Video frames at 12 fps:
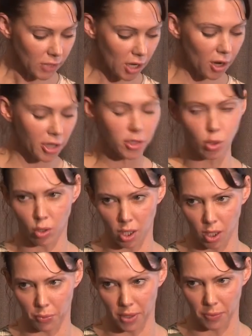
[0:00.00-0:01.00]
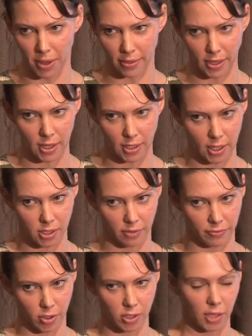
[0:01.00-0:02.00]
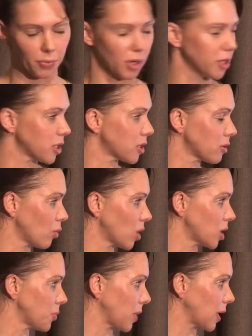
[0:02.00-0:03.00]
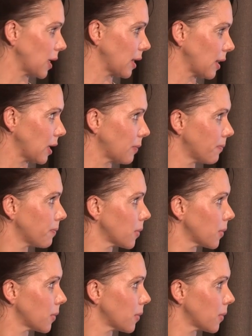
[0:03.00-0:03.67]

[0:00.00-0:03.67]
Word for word: And I can talk a little bit about that, it gets confusing, but I just sort of wanted to be clear there.